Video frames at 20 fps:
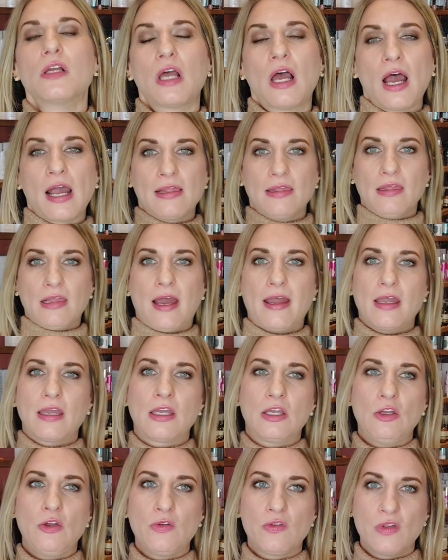I
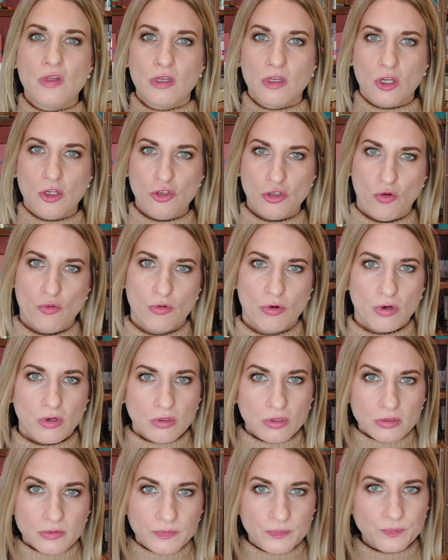like using a
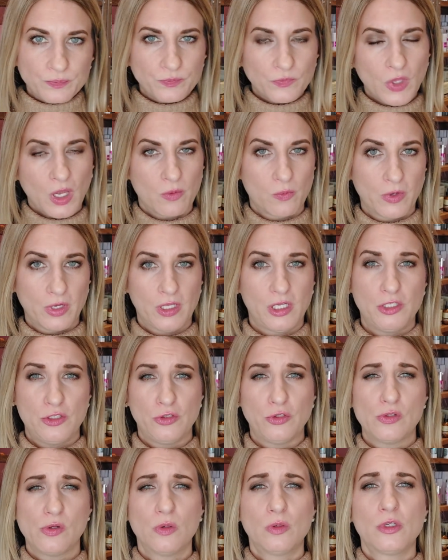toner. I really
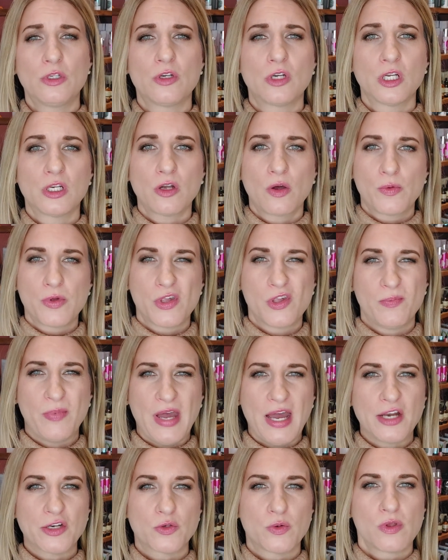do. You can always
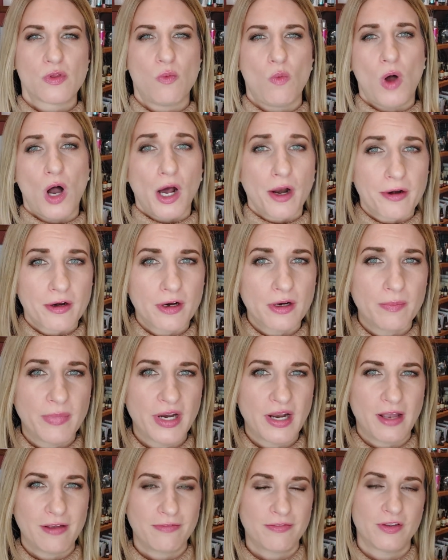splash with water, but
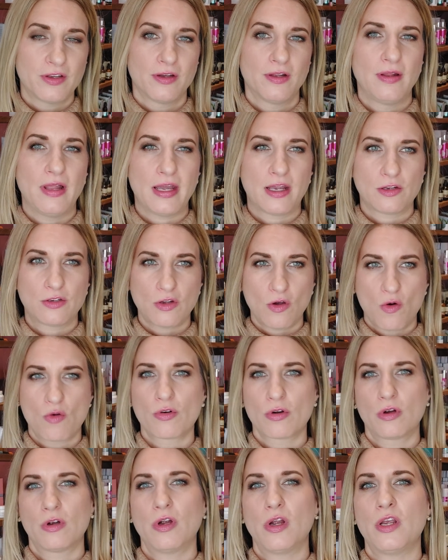I feel like a
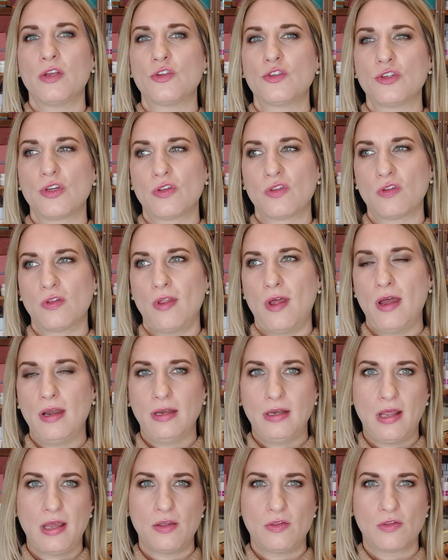toner is just a lot
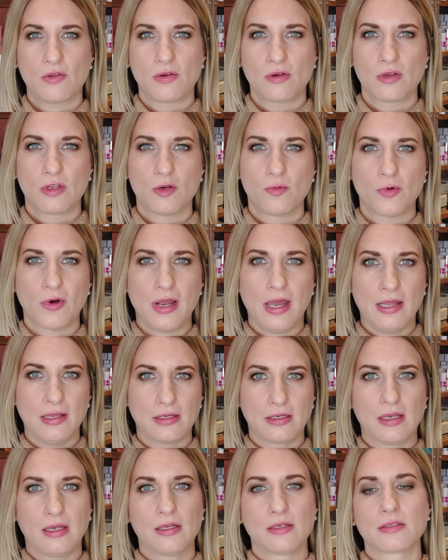nicer, a little more
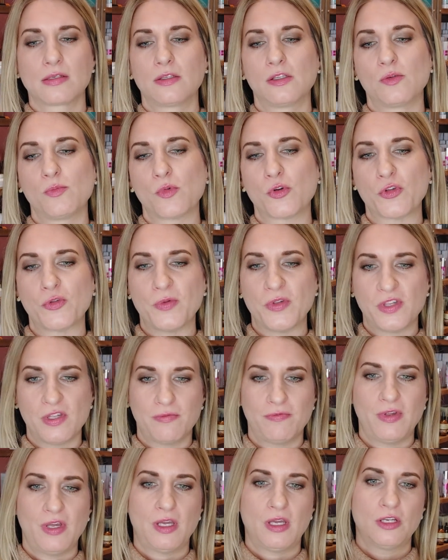elegant, a little more
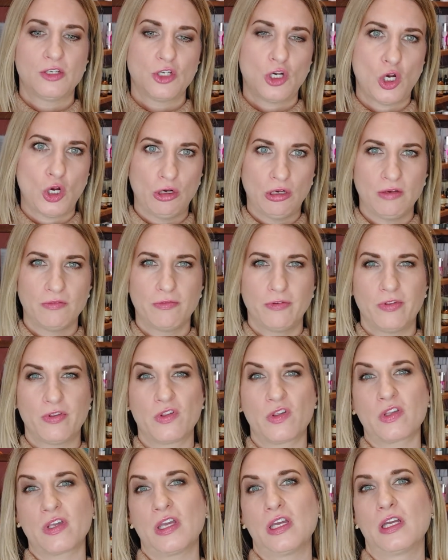specific and targeting for the
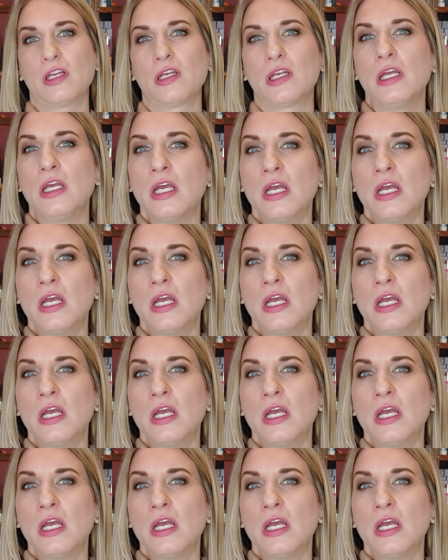skin.